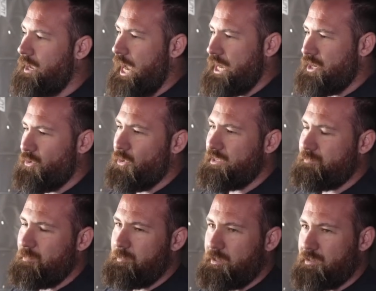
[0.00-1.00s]
it annoys
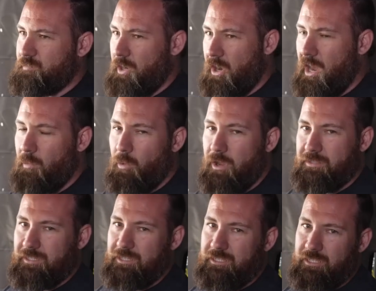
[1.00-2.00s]
me because when I
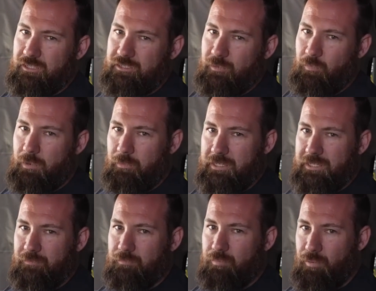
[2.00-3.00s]
worked at a dealership, when we
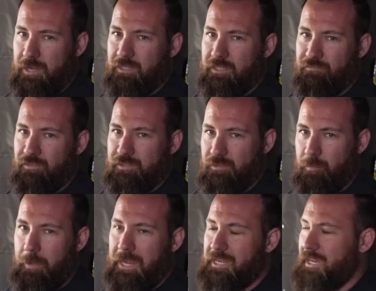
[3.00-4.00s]
did pre-deliveries or
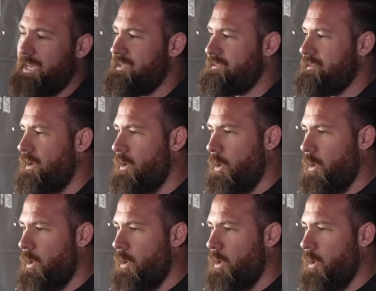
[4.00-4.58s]
PDs,